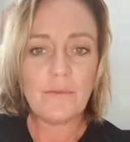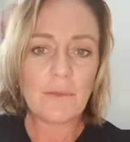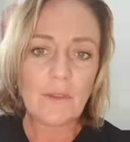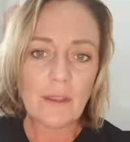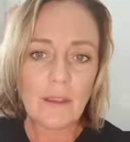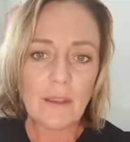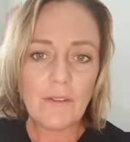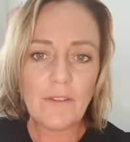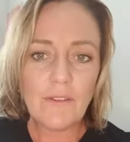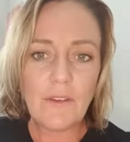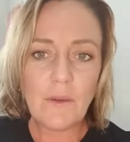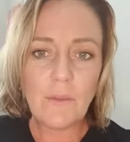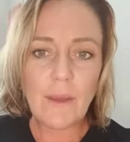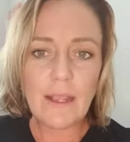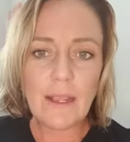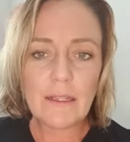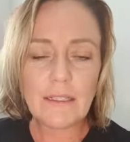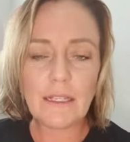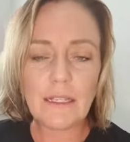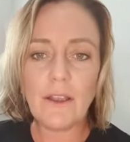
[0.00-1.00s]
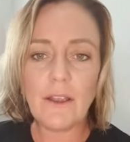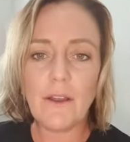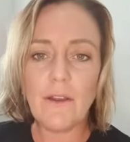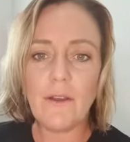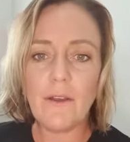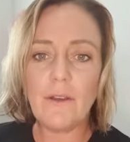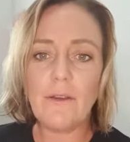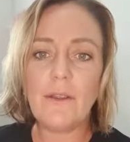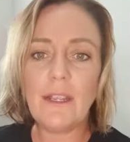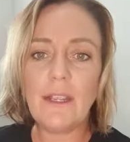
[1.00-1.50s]
a few weeks
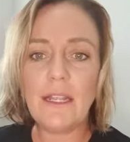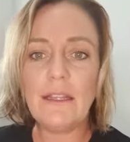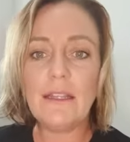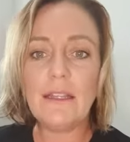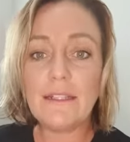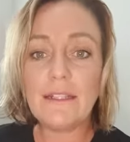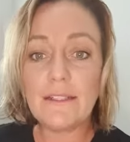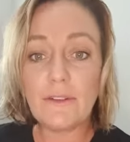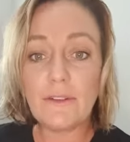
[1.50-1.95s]
ago in this